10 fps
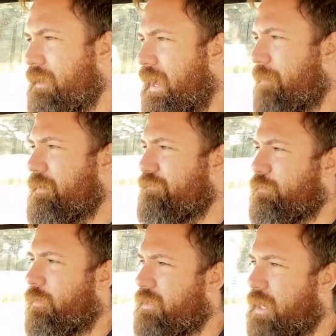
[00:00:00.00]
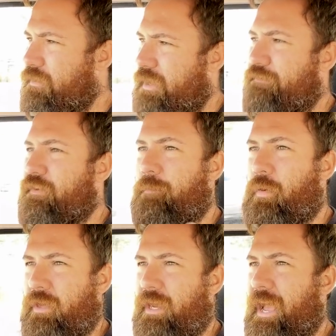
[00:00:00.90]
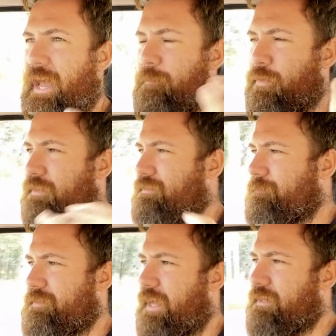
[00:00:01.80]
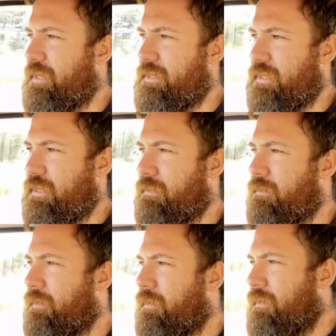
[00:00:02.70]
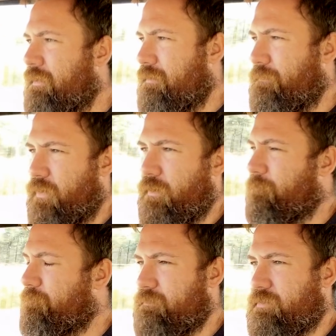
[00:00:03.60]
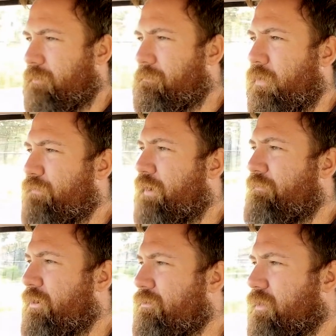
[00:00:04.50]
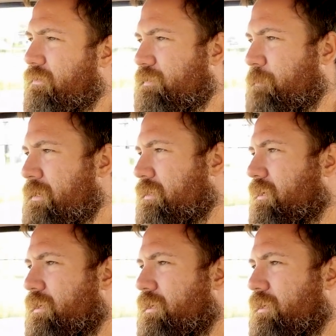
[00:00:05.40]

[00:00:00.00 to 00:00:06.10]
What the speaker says: But if you want to go to the effort of pulling it out and putting some sound deadening in for a sort of $400 or $500 spend, you can